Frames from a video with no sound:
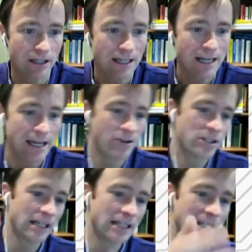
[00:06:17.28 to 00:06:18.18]
Here's an
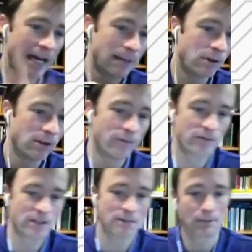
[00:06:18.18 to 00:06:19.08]
example of
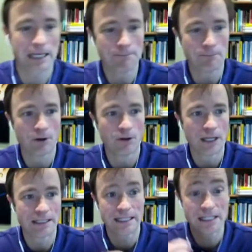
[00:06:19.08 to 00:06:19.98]
some people
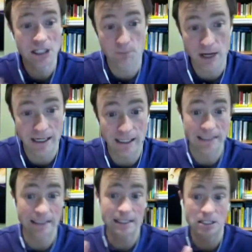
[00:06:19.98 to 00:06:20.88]
that did spread it and
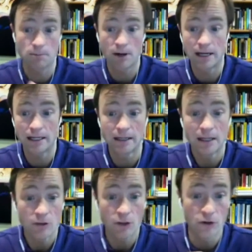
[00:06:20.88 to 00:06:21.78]
didn't spread it, and
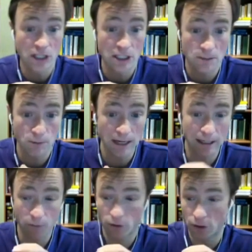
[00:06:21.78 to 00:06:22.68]
those that spread
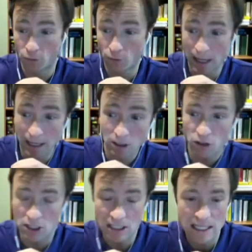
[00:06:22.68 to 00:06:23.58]
it were the red, and you
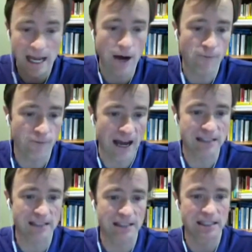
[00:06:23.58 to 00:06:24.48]
can see how
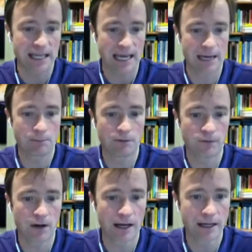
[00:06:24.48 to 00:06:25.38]
fast this
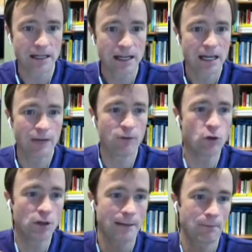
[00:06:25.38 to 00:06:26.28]
amplifies. If you
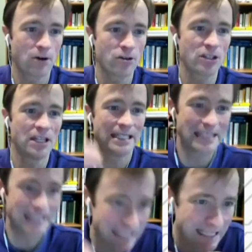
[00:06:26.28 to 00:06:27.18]
were that person that
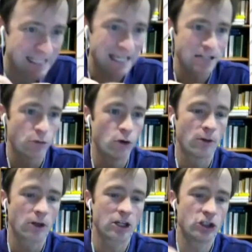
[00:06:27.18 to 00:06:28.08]
didn't send a
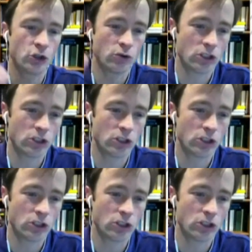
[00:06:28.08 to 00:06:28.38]
rumor because you